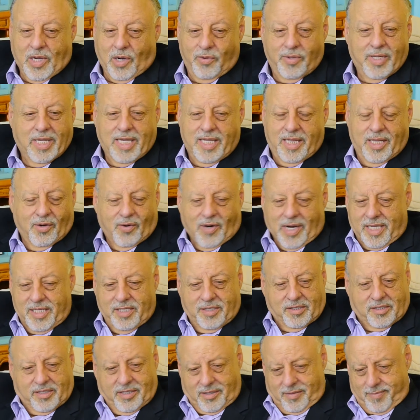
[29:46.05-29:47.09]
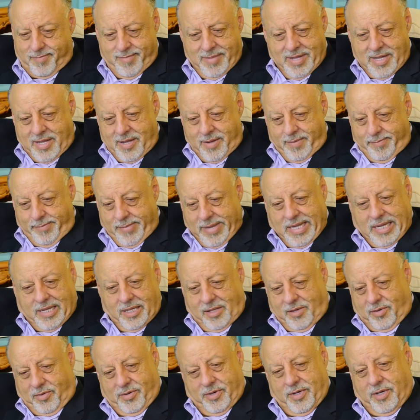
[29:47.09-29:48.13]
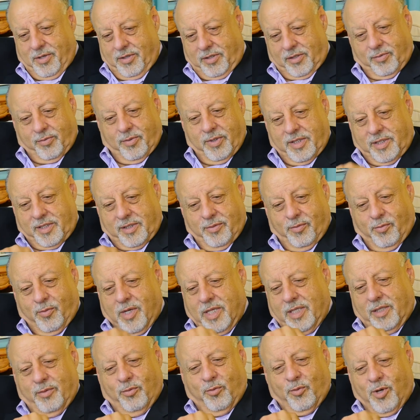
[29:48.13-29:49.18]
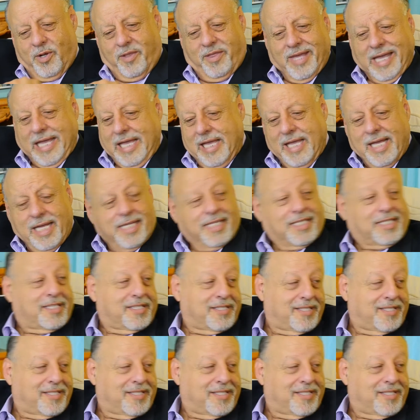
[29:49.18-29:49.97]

Oh yeah, no, I used to make little notes. Which what yes. were the hits?